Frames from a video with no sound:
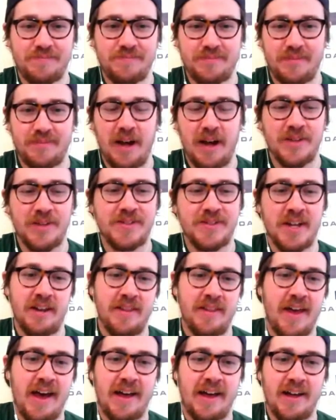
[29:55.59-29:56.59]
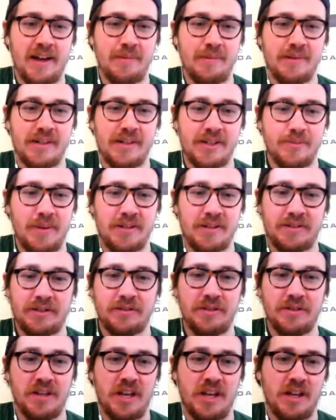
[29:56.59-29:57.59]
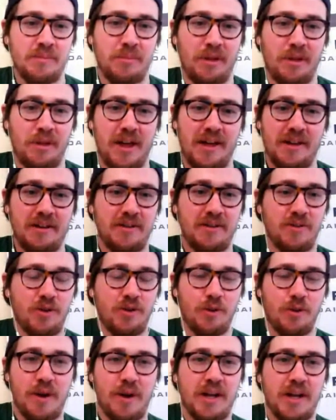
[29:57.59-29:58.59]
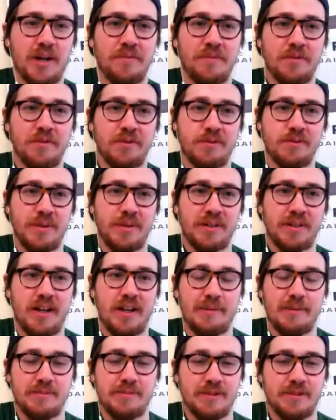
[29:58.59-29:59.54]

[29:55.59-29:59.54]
Outside of that, I mean, it's basically him, Len, or Payne up for those big names.